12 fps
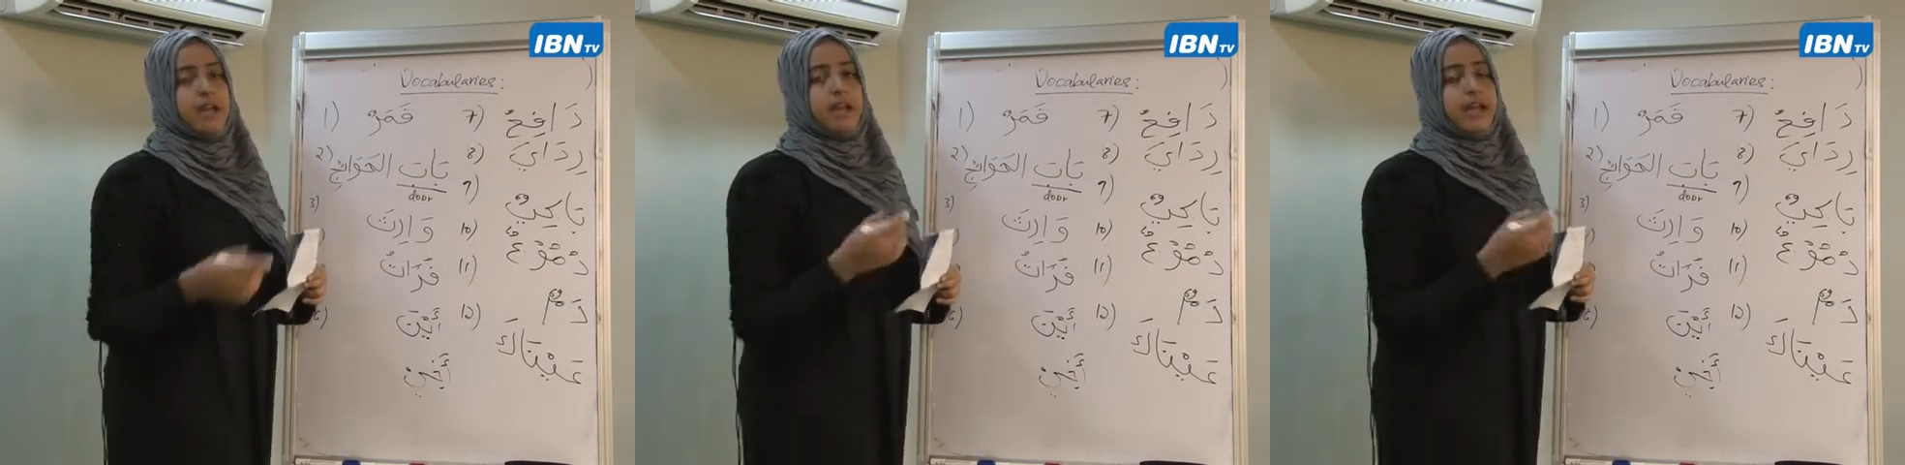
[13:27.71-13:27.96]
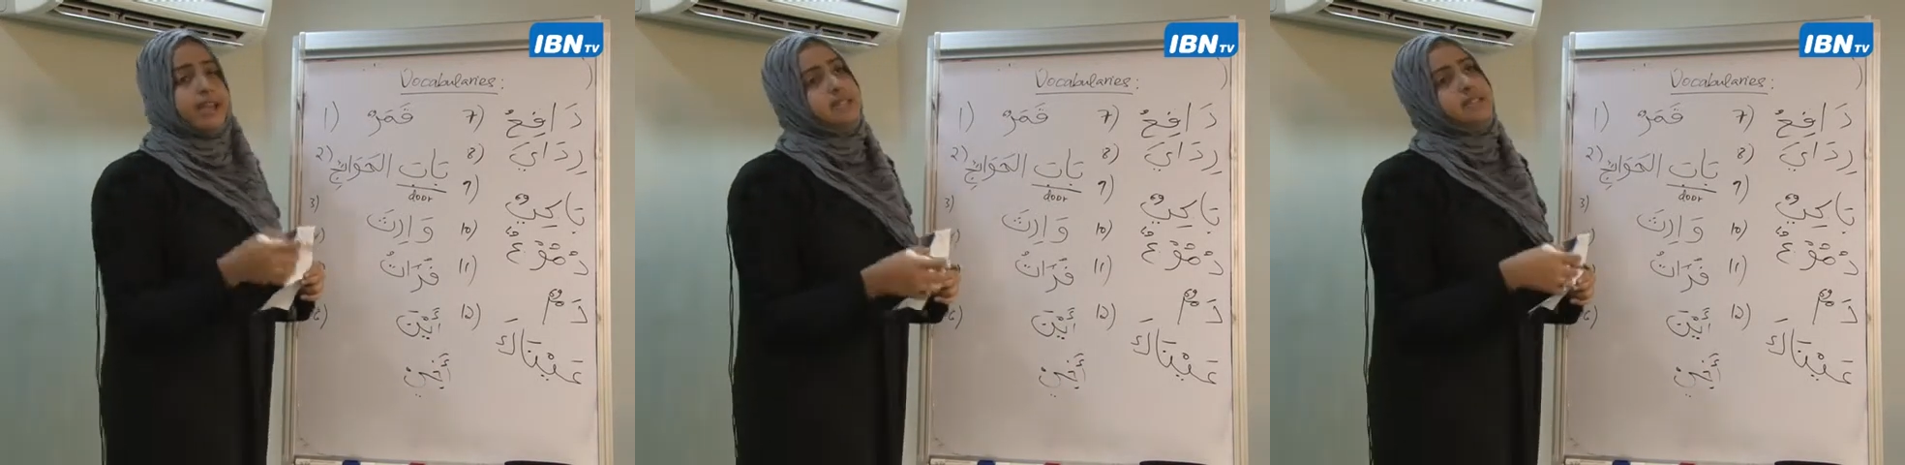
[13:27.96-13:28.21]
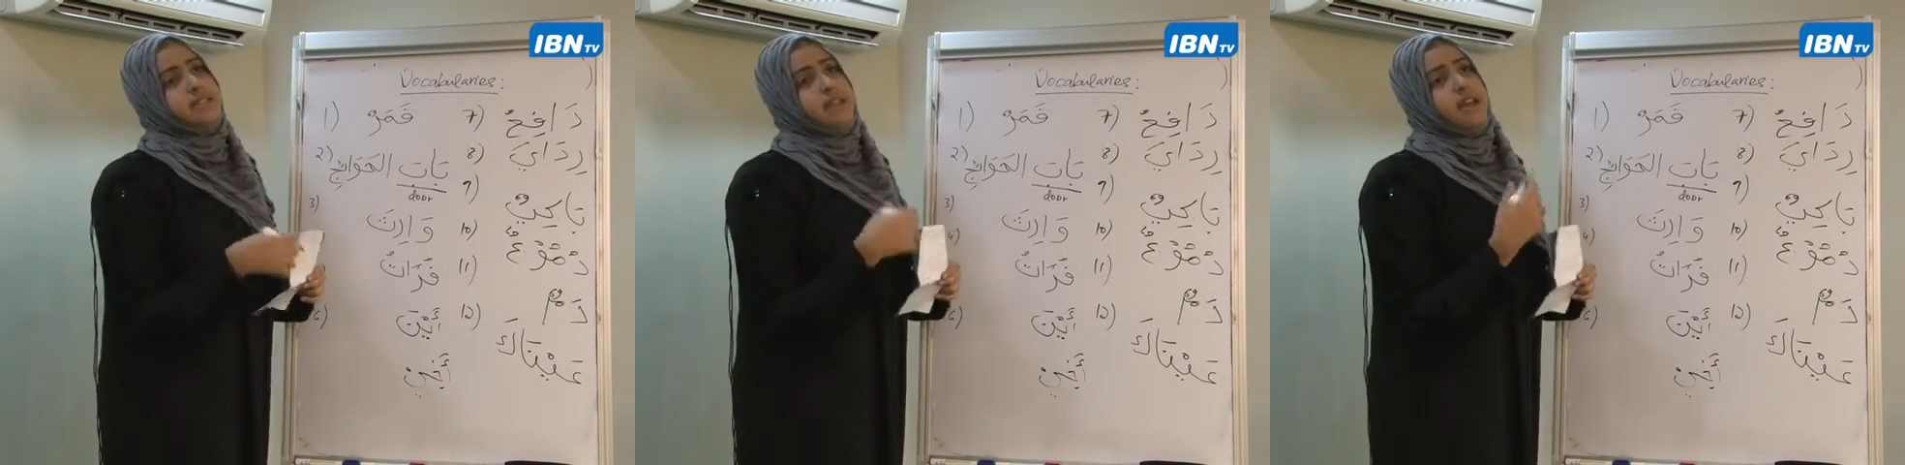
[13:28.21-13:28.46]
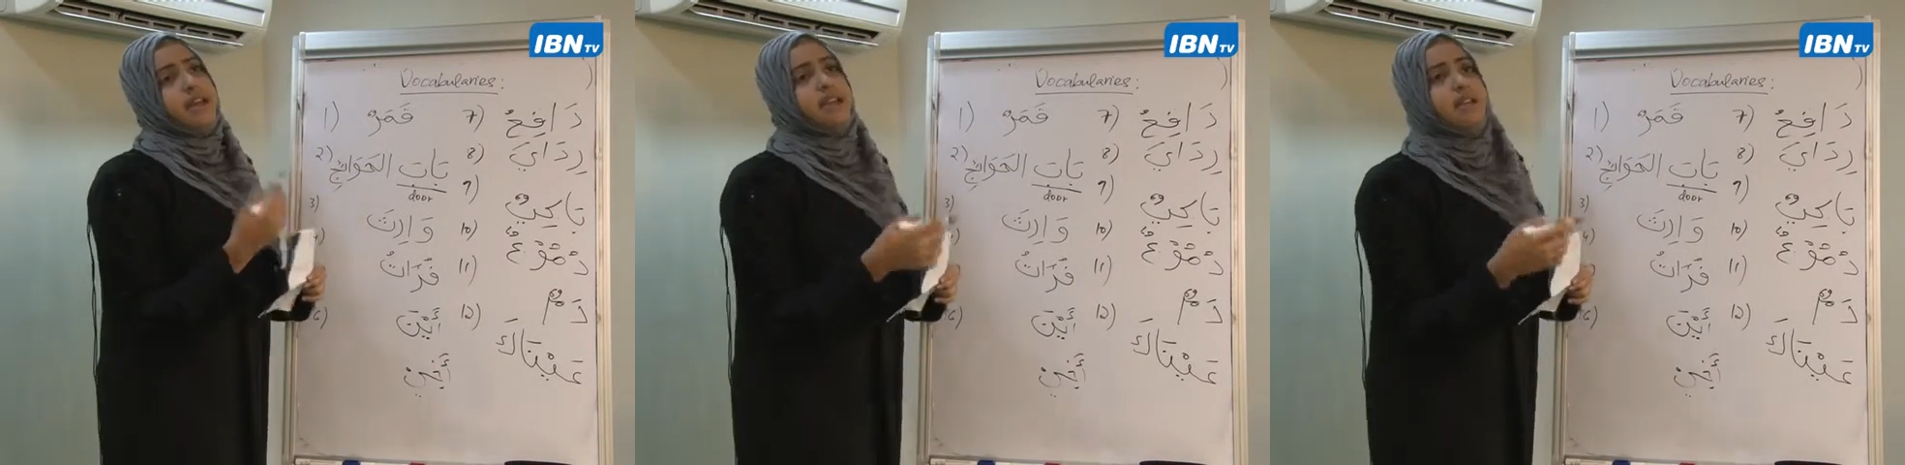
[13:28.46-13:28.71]
I can
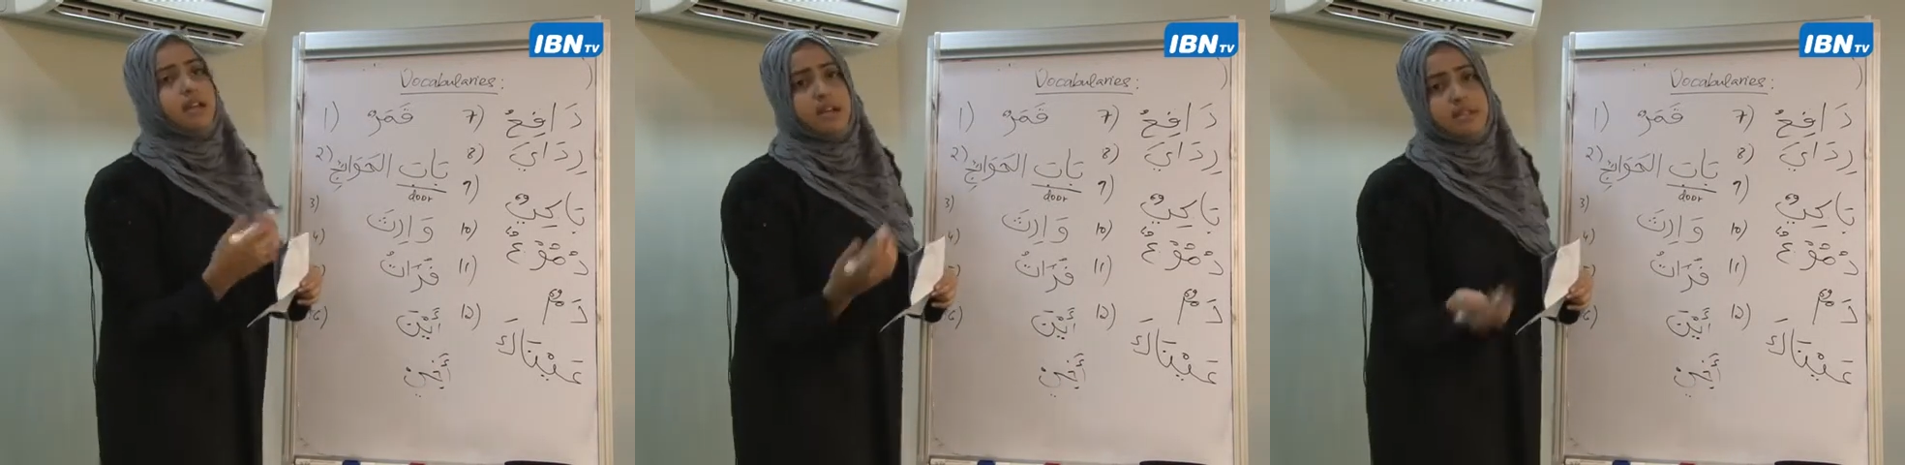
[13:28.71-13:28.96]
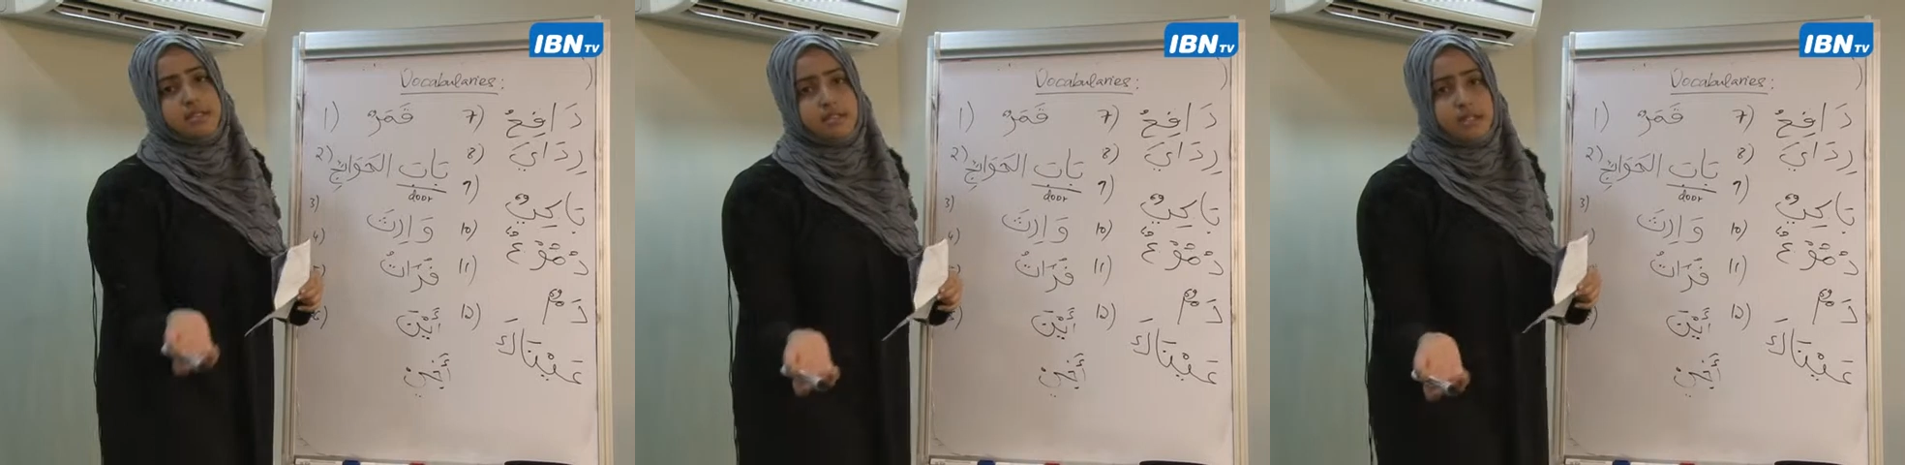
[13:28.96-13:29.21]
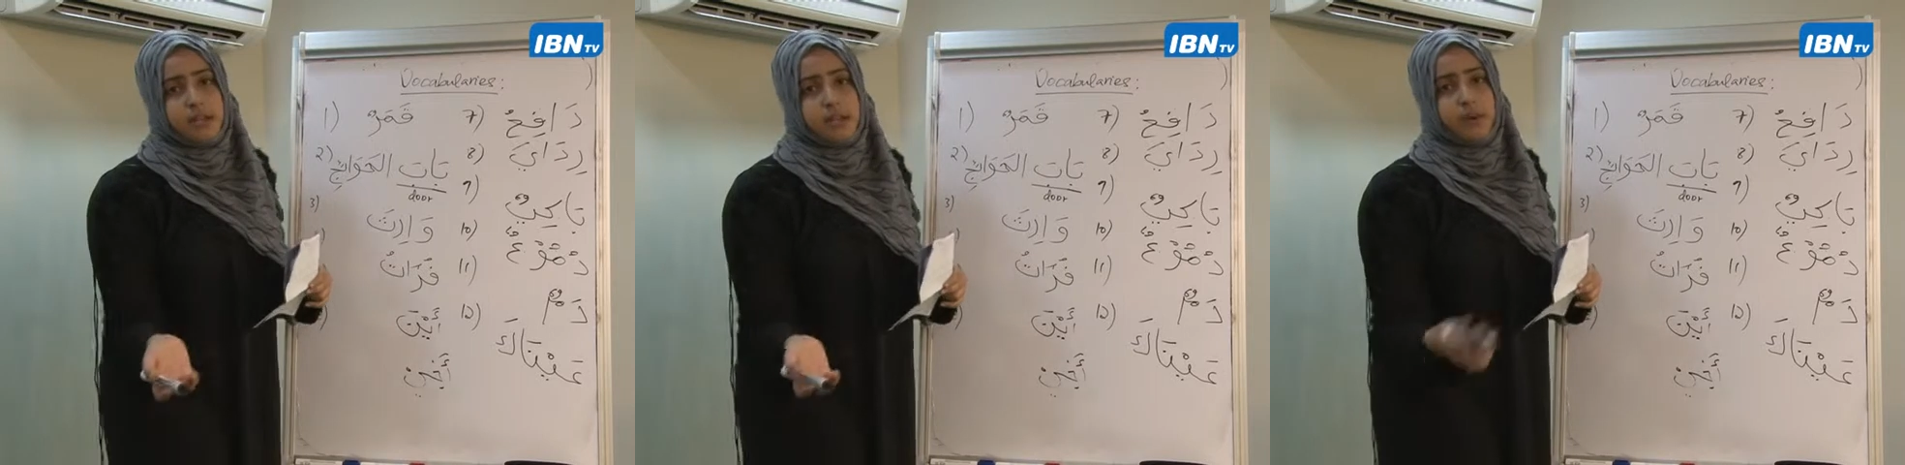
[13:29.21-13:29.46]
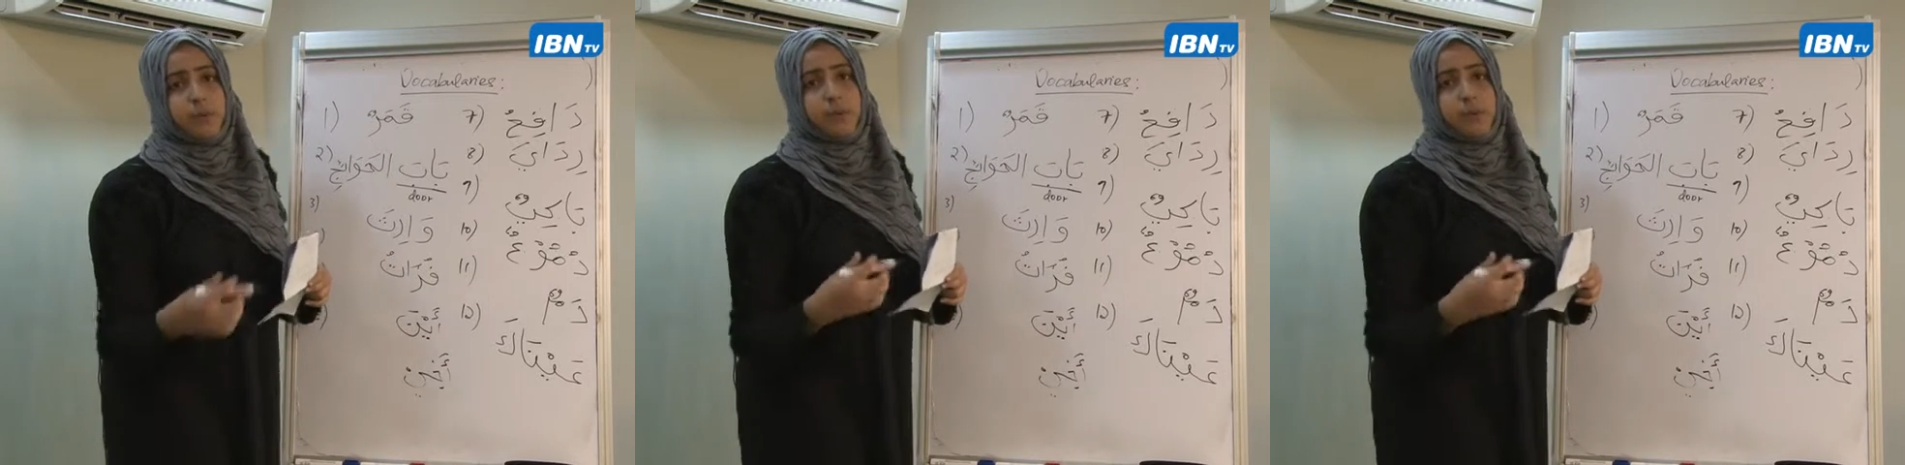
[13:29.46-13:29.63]
say aina anta,